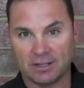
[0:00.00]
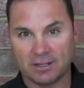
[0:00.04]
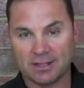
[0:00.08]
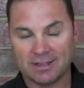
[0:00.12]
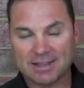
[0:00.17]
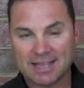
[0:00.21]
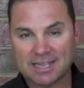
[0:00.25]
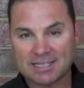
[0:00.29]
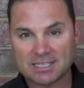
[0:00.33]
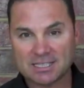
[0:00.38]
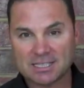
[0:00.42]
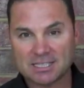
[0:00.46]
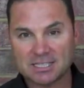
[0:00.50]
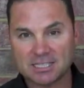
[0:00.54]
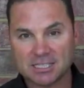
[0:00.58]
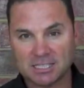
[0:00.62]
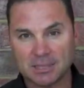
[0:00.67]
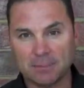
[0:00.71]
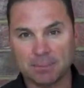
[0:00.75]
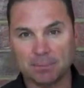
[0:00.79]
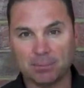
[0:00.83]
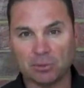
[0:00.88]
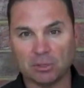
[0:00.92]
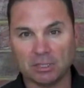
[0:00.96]
That's a
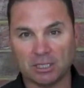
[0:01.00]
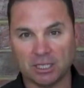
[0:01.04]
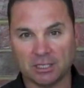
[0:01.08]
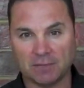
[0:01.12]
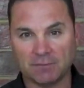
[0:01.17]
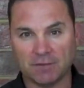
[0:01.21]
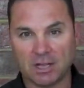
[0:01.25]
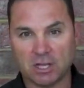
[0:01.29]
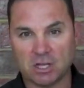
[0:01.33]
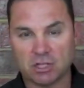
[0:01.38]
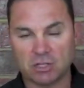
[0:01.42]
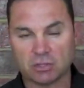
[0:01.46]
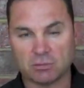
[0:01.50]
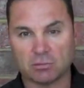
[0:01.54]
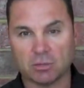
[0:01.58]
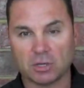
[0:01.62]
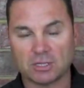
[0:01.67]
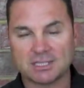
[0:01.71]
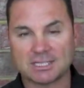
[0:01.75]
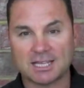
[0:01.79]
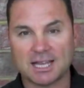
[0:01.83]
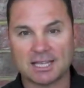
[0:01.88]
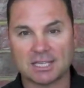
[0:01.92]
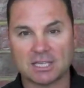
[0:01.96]
simple innovation by
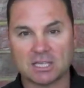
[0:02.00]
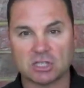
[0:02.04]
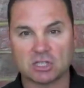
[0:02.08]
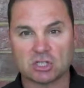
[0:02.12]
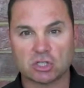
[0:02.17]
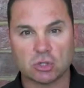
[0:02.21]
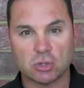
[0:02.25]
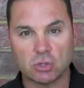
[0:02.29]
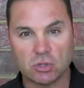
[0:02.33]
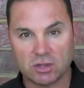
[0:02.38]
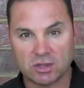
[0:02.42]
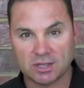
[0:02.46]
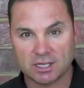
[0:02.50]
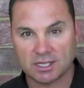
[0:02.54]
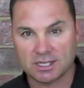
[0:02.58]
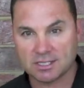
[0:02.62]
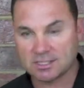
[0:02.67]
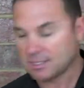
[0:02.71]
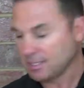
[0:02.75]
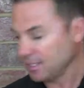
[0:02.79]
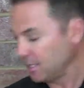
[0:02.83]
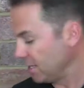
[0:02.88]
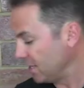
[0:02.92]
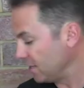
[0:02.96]
taking two
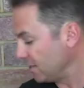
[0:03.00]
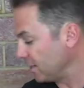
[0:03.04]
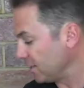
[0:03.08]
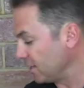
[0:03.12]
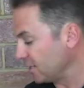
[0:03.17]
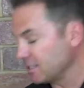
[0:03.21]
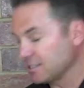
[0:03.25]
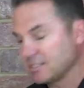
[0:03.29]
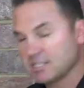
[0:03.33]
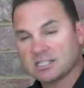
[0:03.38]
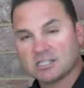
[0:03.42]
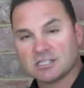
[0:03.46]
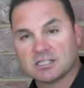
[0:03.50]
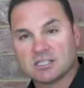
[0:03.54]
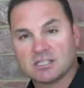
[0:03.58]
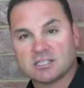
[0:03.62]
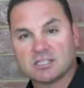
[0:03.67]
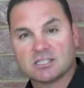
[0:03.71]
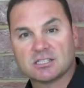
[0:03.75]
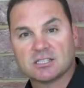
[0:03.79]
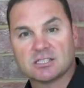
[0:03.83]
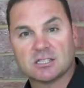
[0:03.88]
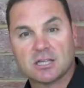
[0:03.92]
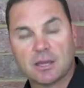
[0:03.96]
things that existed
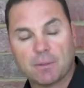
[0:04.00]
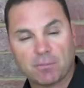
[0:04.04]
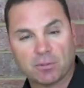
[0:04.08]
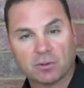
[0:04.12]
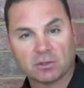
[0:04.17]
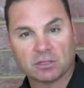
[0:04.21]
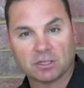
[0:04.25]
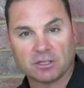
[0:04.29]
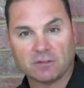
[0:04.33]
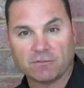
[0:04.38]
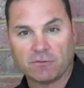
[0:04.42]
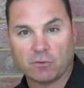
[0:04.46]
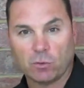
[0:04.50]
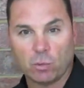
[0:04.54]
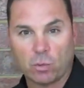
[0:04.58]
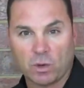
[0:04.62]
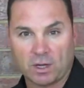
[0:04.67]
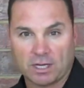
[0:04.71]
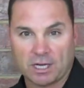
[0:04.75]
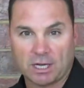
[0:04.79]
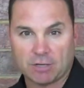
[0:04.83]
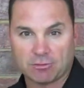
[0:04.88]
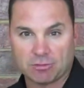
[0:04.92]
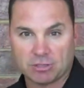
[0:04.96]
separately for
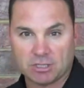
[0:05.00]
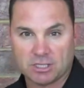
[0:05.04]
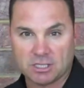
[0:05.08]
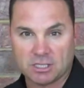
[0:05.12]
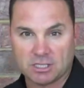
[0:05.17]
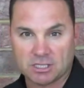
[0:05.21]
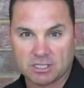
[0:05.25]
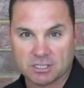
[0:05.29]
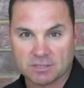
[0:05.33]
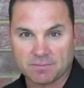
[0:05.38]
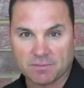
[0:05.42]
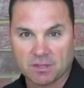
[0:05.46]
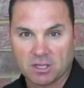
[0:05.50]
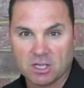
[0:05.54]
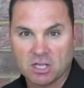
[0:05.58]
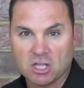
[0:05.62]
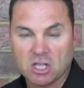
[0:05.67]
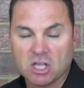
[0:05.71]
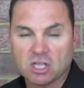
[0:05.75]
100 years.